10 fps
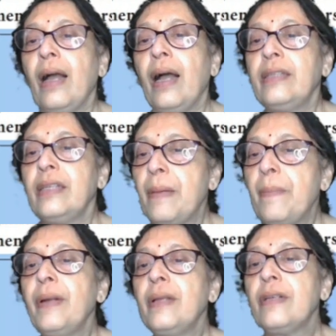And the
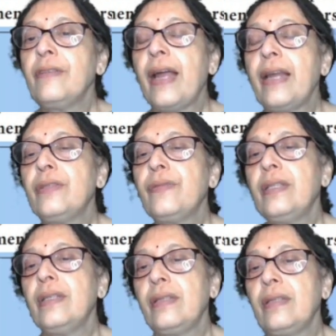temperature varies
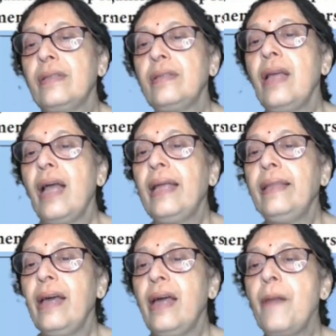with the season.
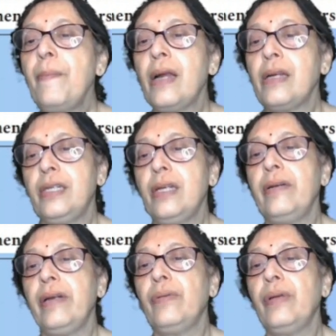And there are
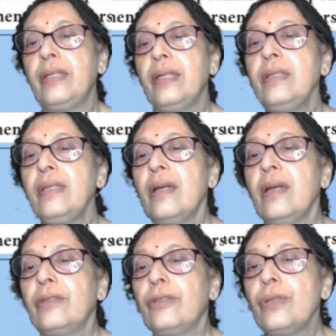partial regulators.
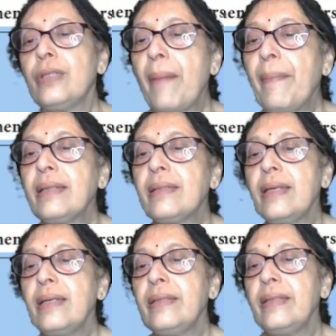To some
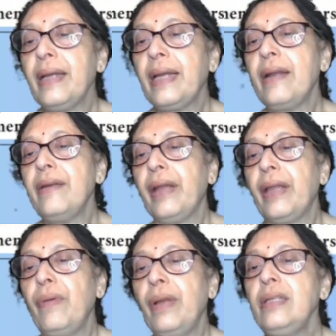extent, they can
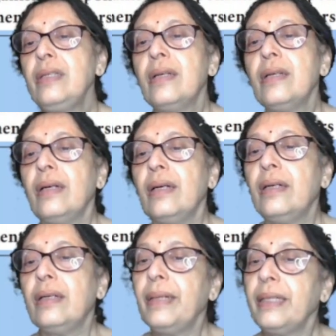regulate,
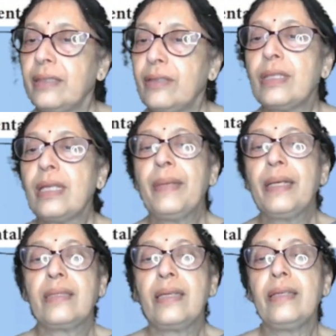but to some
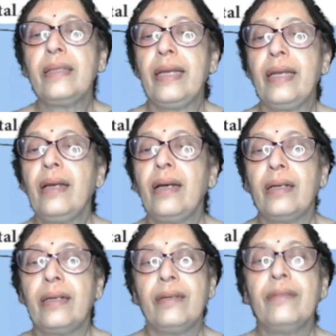extent, they
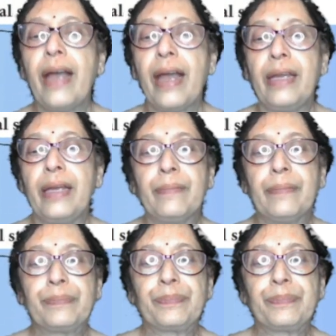are varying.